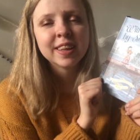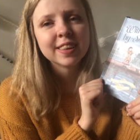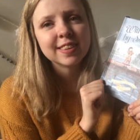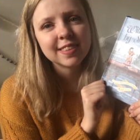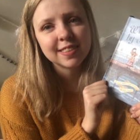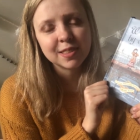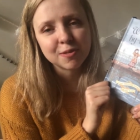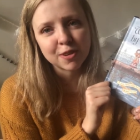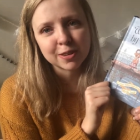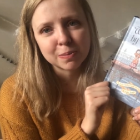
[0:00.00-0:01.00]
This is the
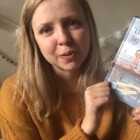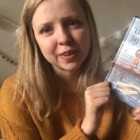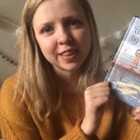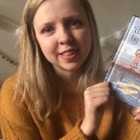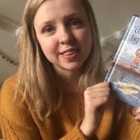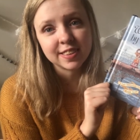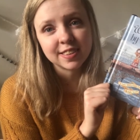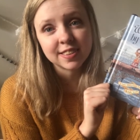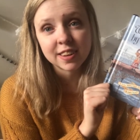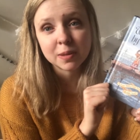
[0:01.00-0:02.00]
first book in the
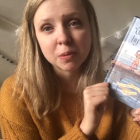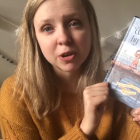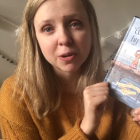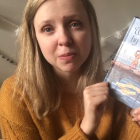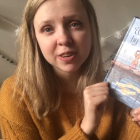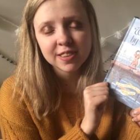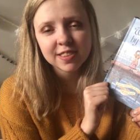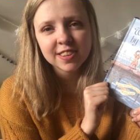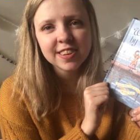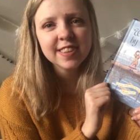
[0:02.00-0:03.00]
Stella Montgomery
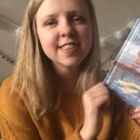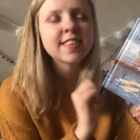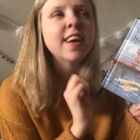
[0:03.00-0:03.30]
series.